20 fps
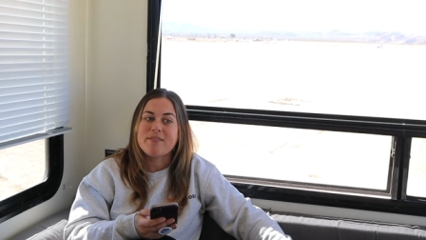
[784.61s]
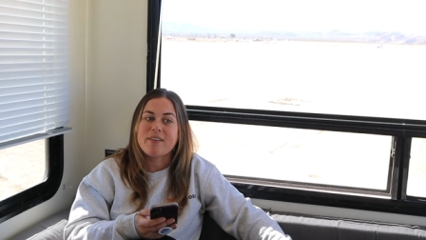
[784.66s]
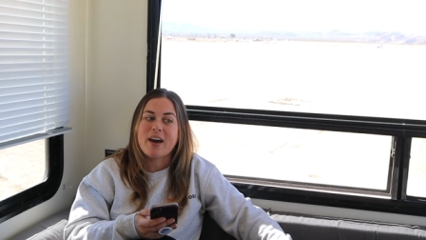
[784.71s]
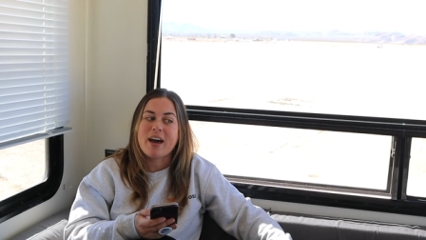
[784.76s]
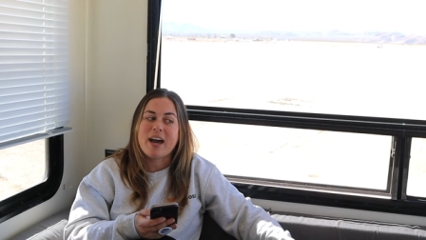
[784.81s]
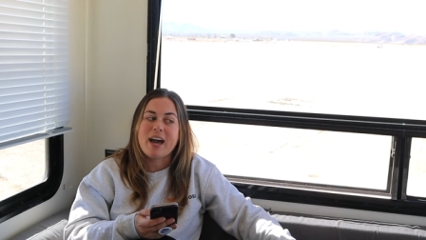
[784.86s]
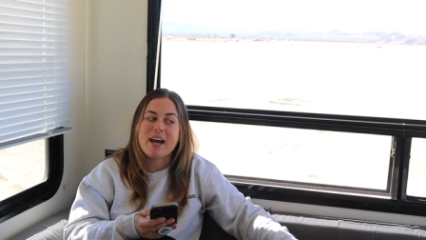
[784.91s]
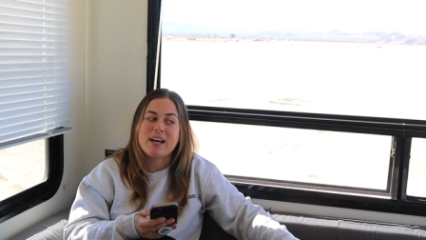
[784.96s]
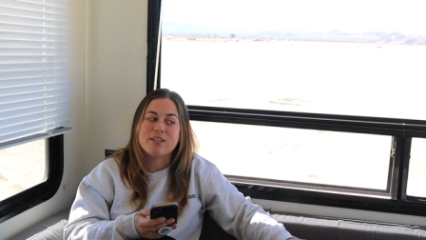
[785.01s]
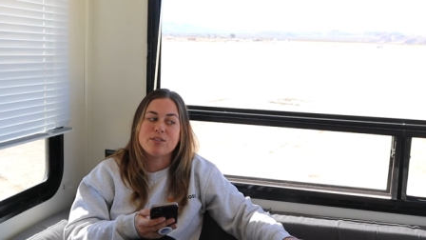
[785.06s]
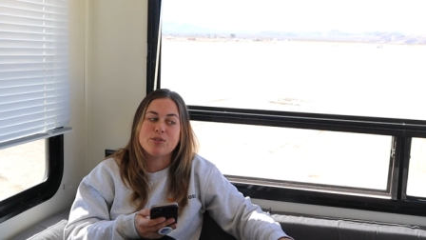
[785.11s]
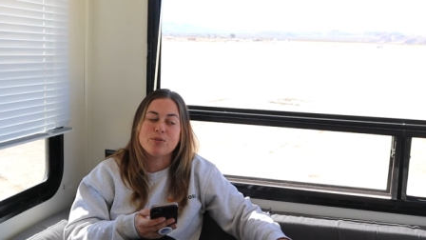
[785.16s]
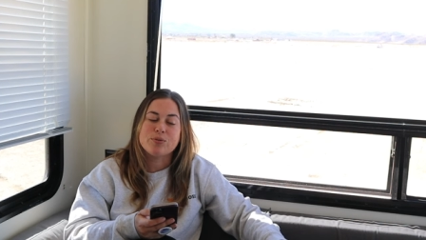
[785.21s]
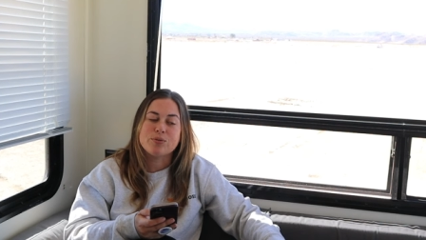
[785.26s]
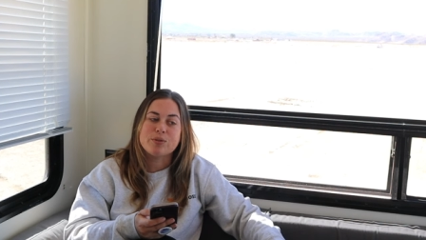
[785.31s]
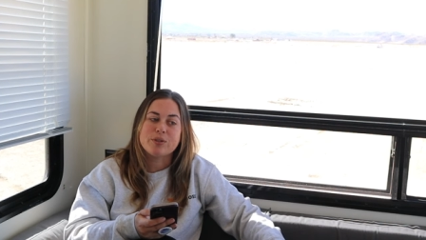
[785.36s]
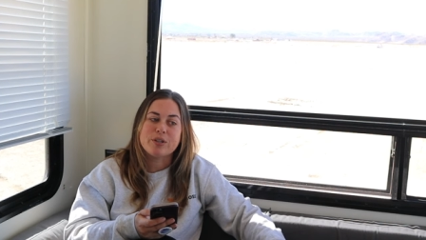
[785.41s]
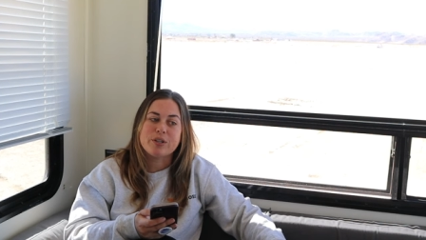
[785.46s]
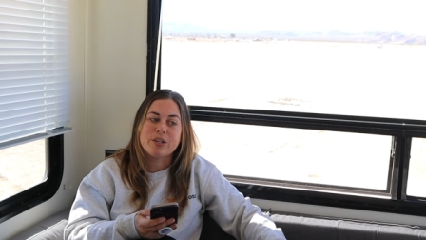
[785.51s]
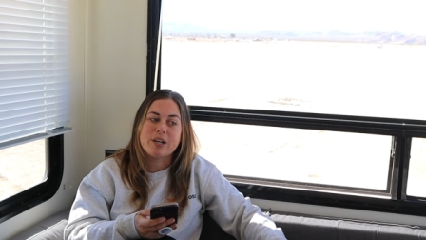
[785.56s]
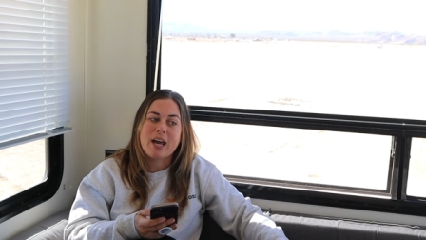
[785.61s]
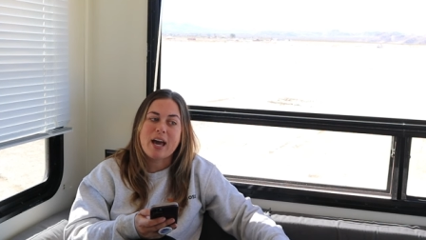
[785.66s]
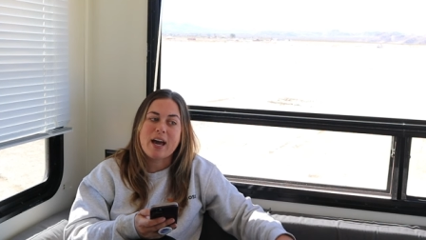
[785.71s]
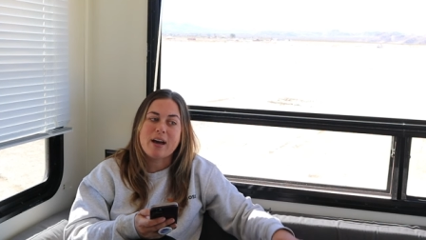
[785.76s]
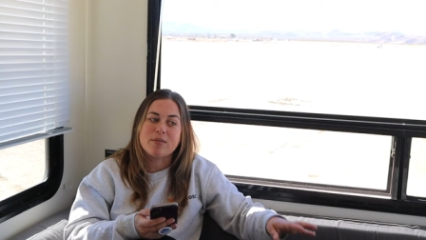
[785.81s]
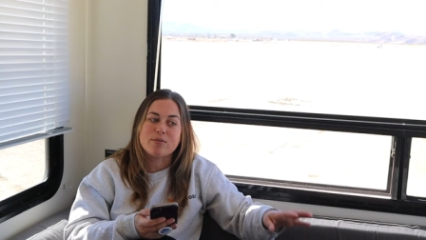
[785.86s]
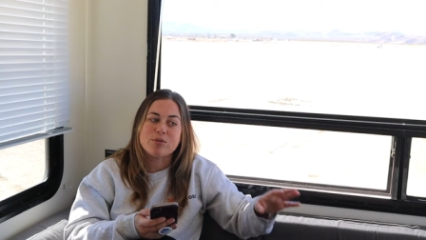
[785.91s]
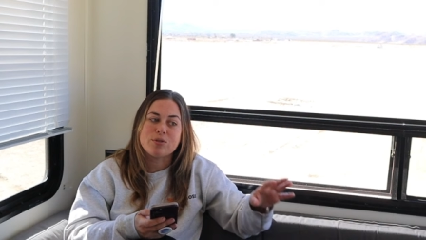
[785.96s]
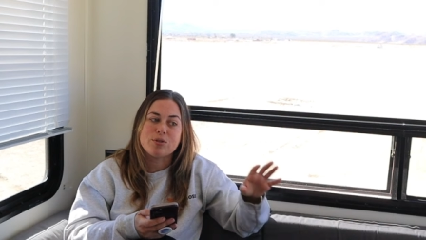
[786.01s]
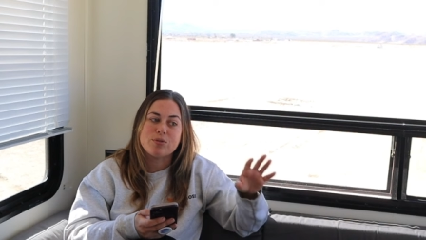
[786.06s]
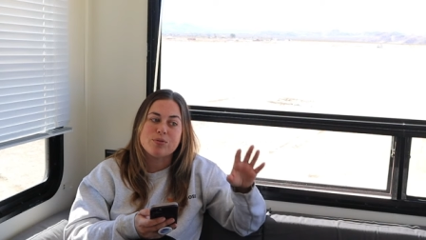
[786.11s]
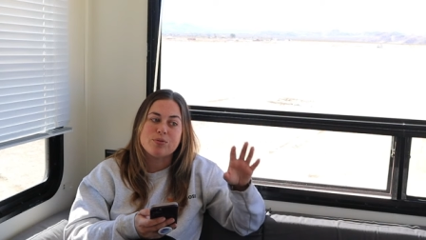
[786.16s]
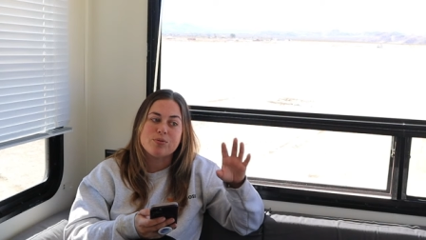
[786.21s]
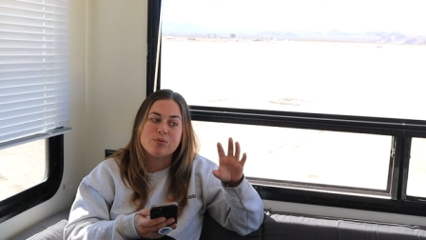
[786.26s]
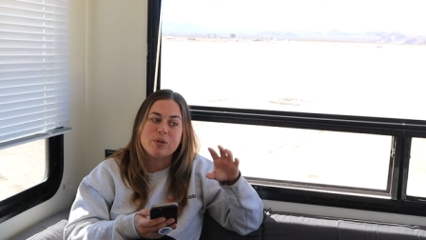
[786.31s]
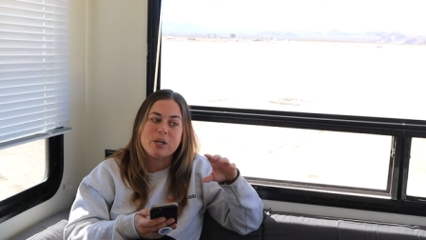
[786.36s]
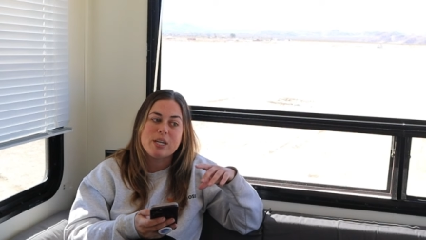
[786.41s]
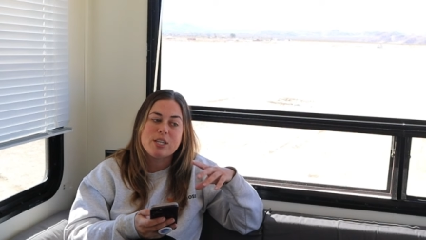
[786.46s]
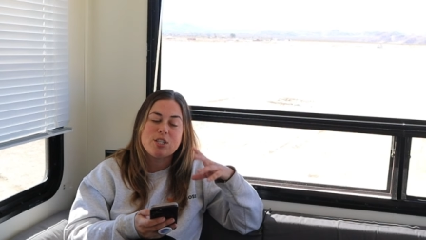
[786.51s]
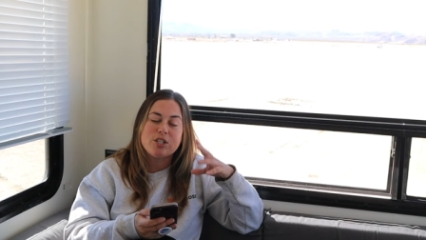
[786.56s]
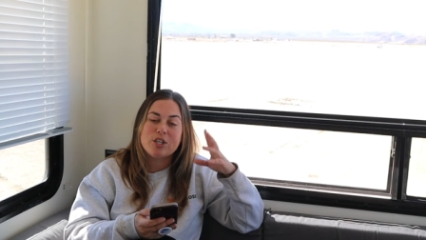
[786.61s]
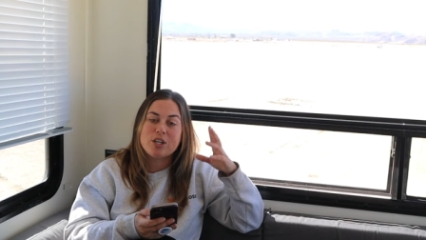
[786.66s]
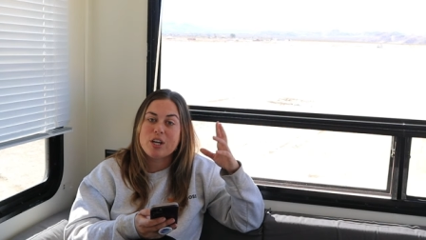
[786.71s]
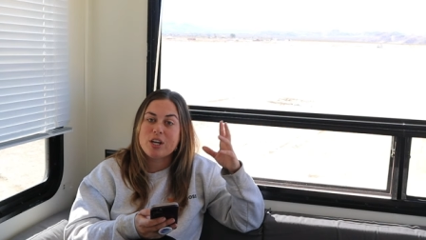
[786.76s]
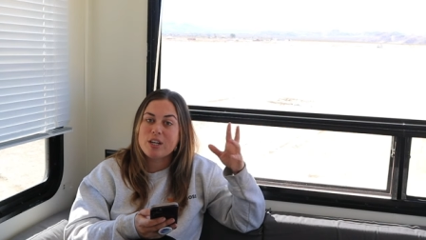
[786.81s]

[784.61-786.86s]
I had to learn how to hitch and